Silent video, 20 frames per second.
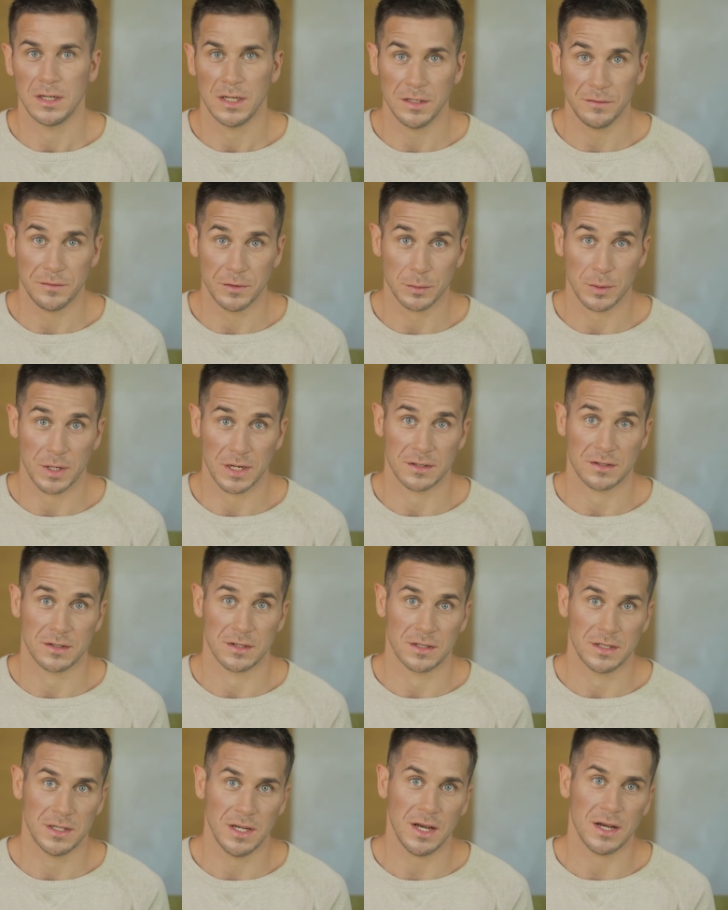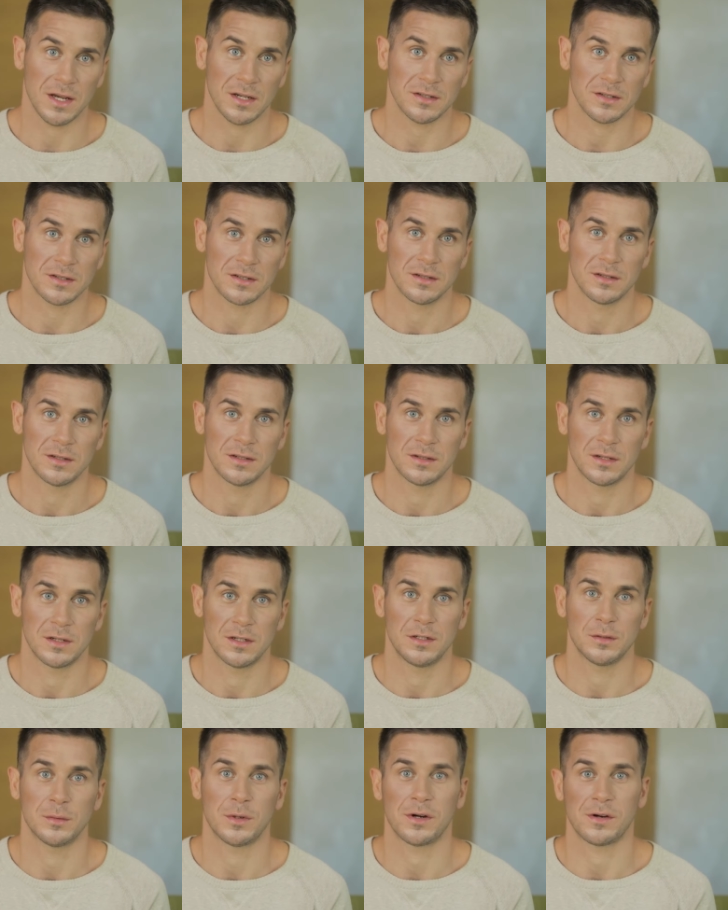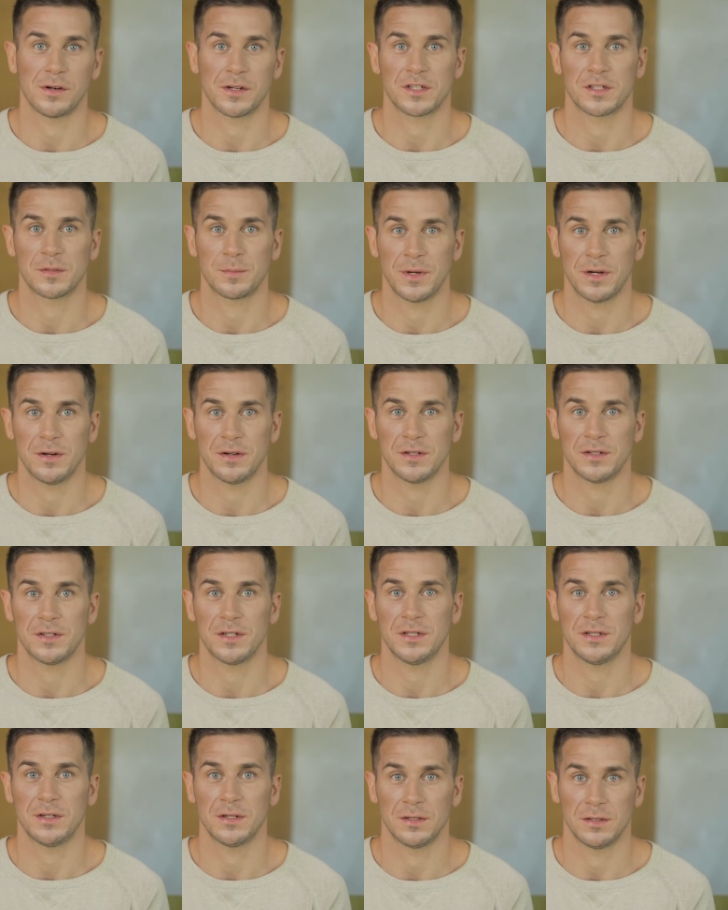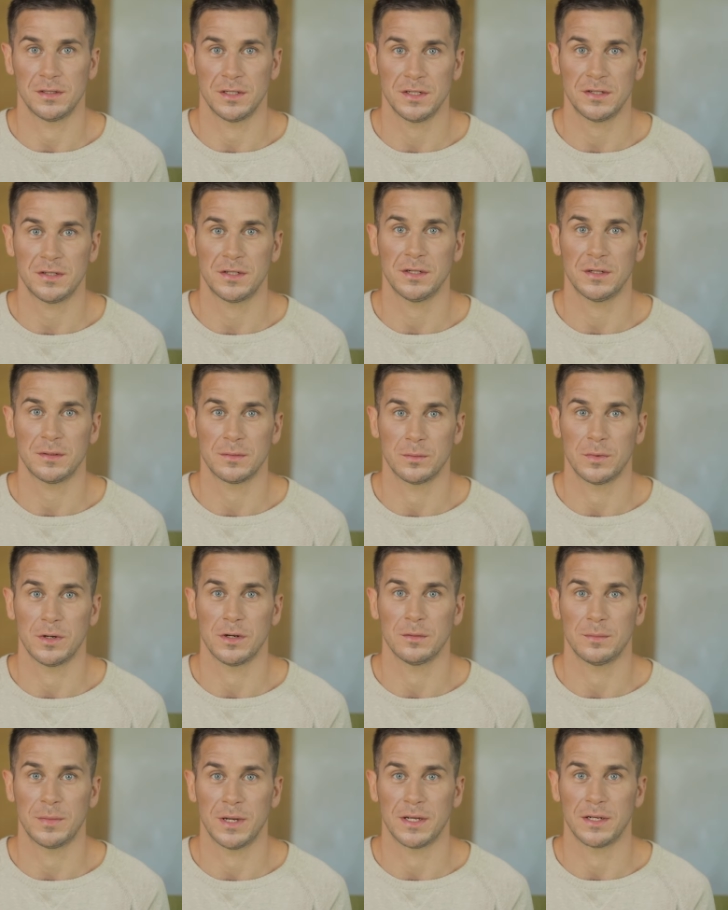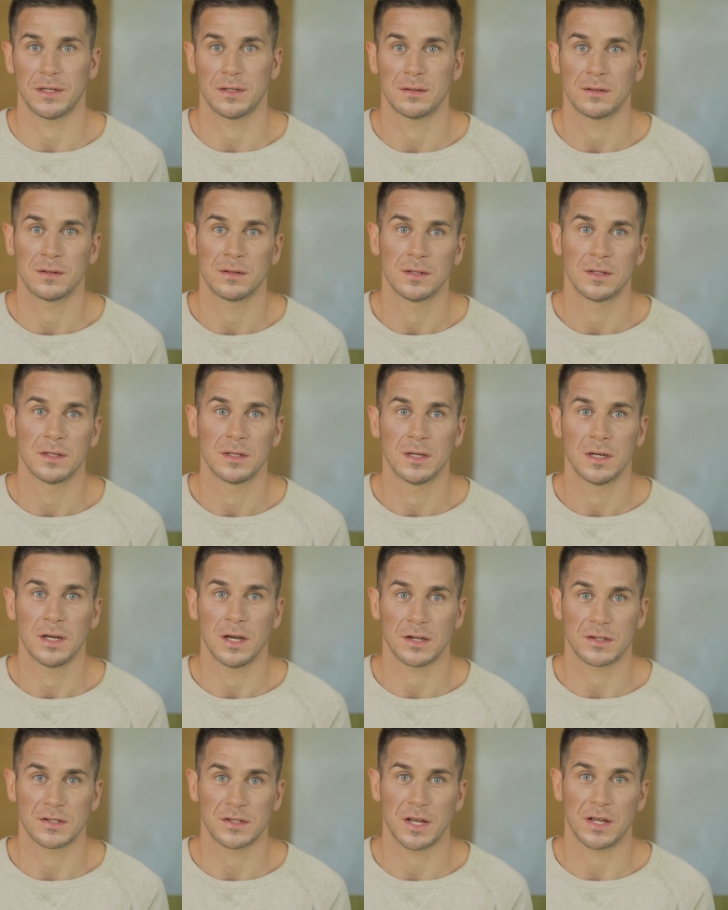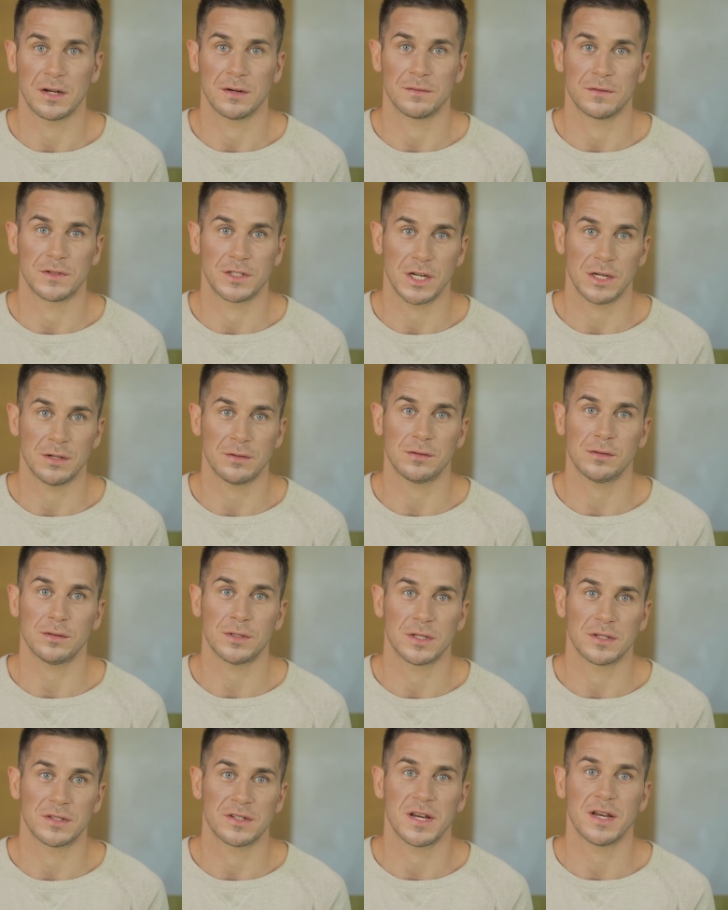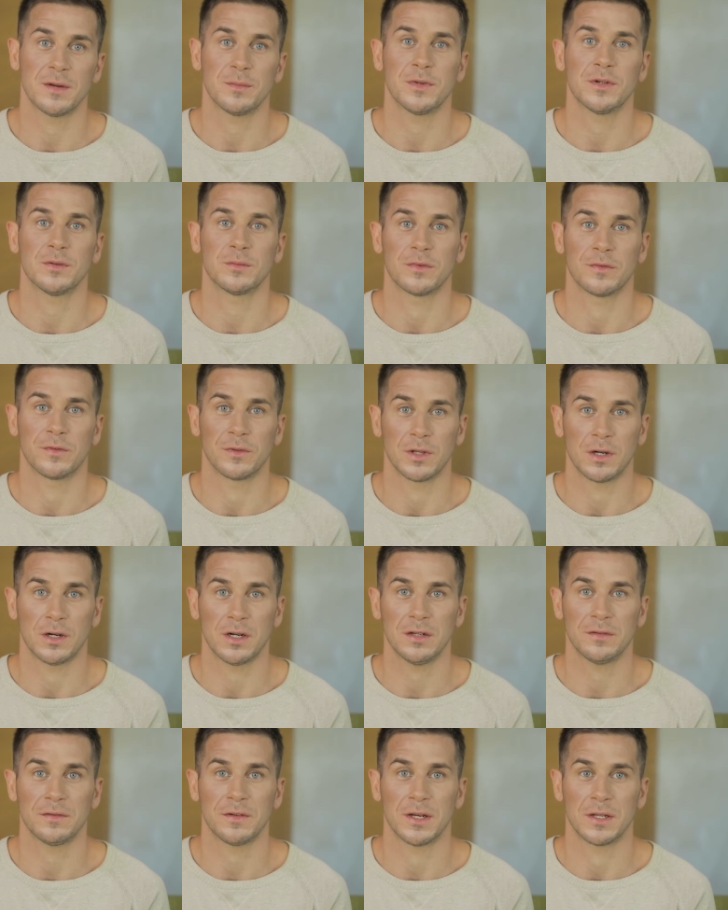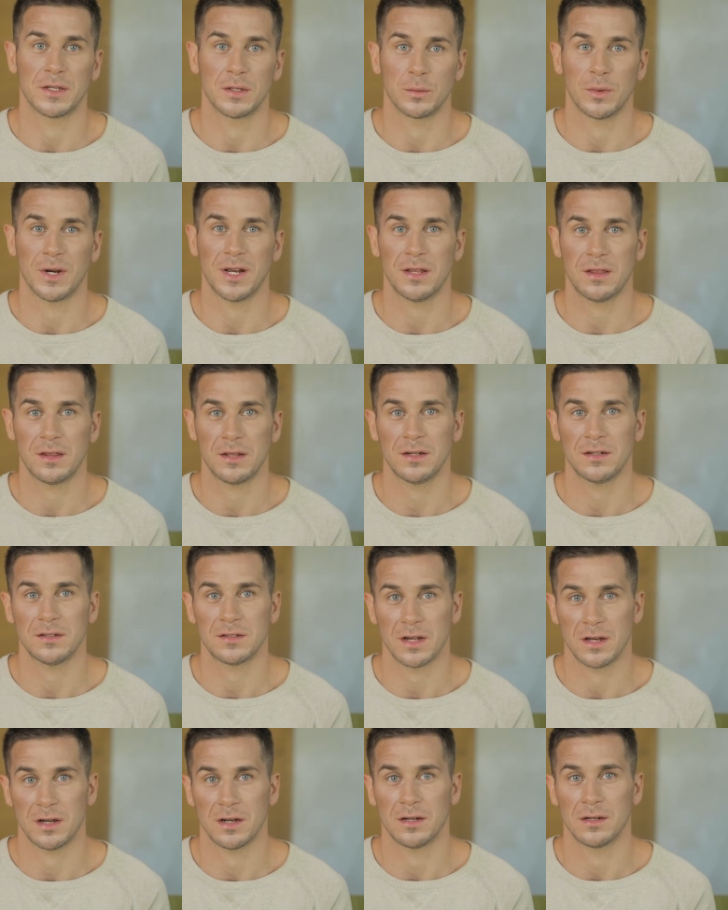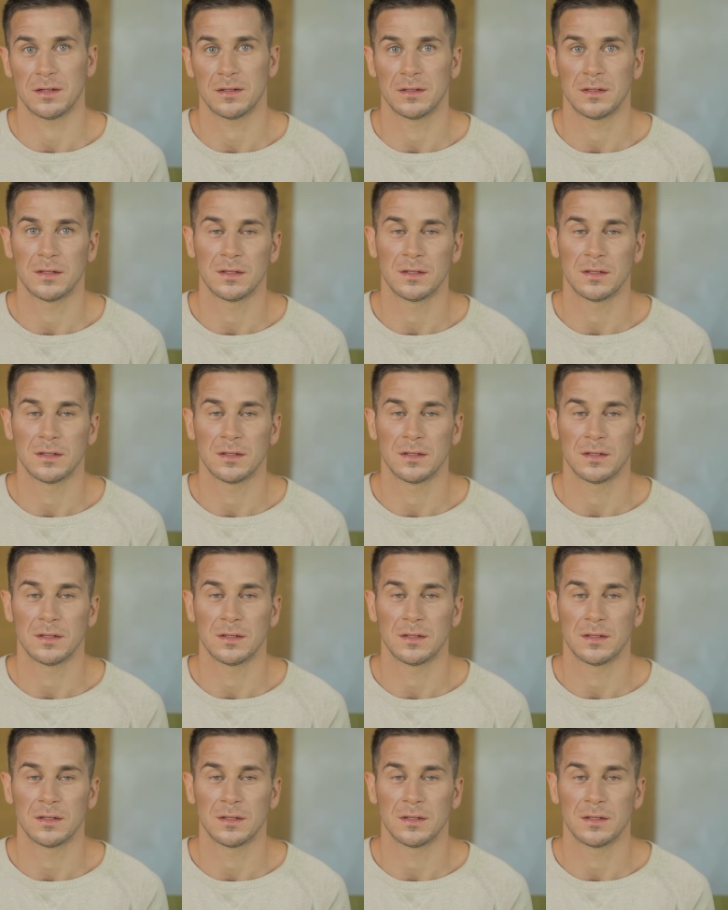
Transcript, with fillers: If you answered yes, then you are experiencing holistic well-being, a state of general contentment with life and the way things are.